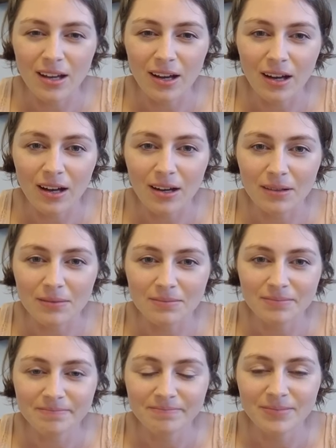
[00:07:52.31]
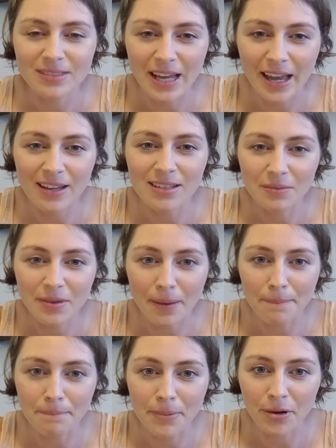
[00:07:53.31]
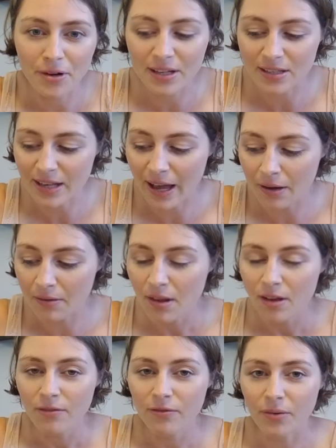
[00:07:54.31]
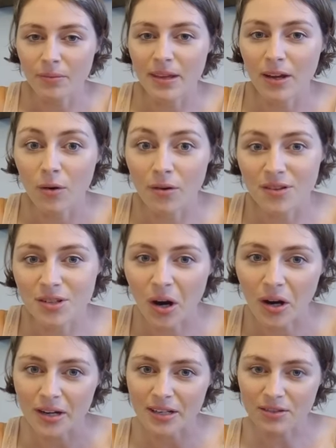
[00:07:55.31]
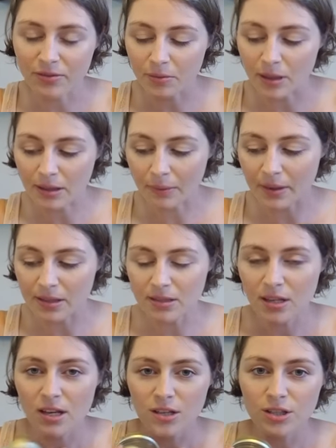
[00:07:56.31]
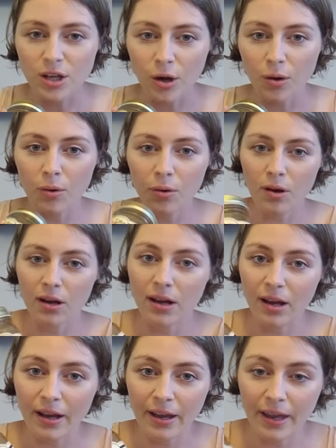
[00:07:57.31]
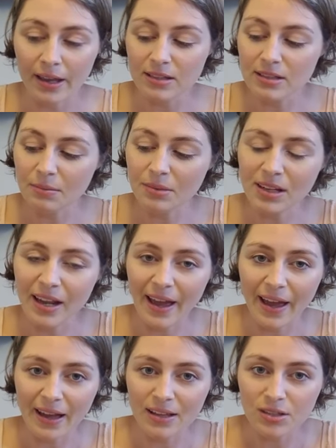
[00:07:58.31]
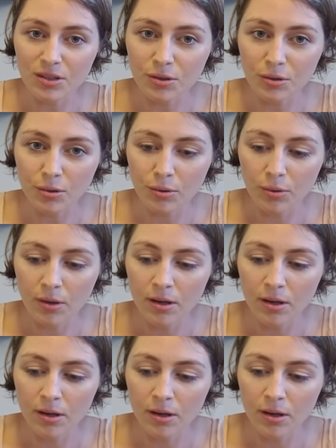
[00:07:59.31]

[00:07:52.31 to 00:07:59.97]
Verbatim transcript: um, take some of that bitterness out from the or the tartness from the lemons. So again, something to add to